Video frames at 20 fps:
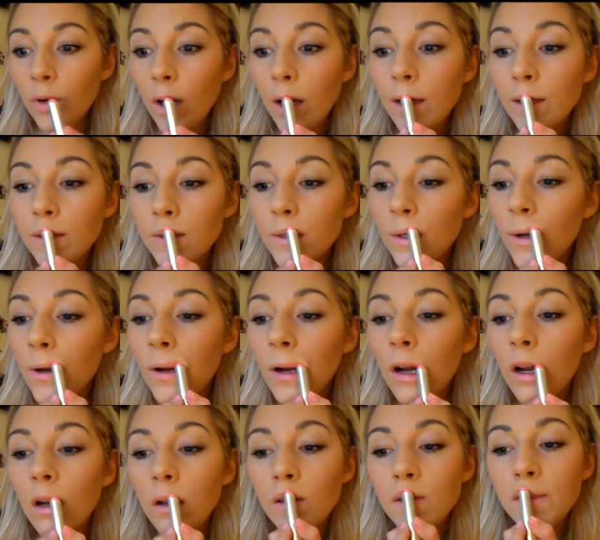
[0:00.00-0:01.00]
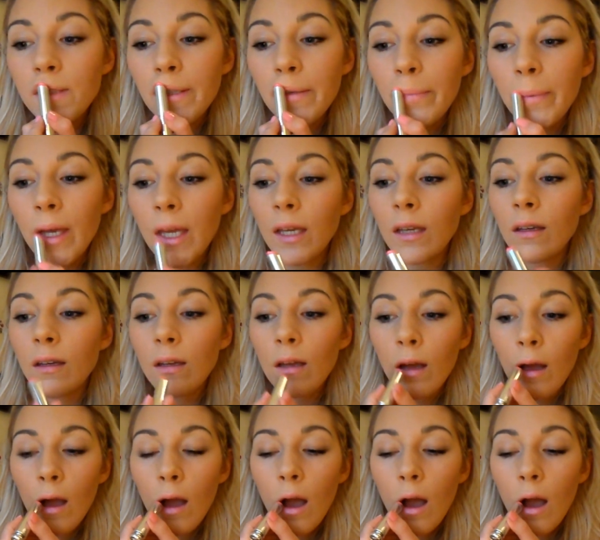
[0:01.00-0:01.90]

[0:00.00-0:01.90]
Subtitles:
bright, glossy pink,